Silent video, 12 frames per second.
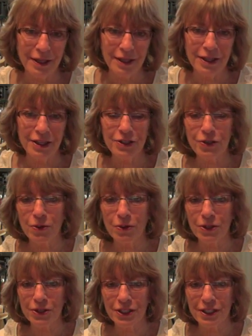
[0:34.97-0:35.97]
This
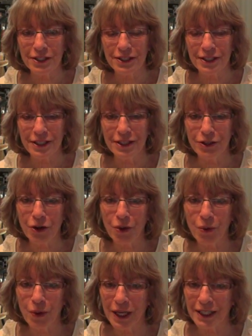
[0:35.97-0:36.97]
course is in no
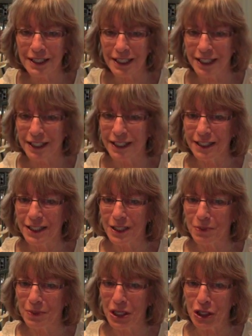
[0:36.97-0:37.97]
way intended to
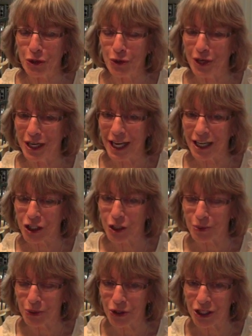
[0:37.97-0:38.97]
make you an
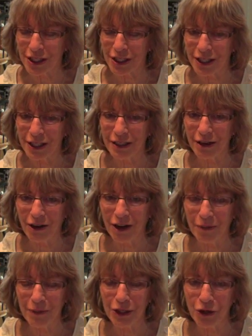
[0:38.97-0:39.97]
expert in
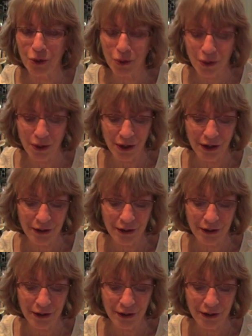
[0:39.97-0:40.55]
Common Core,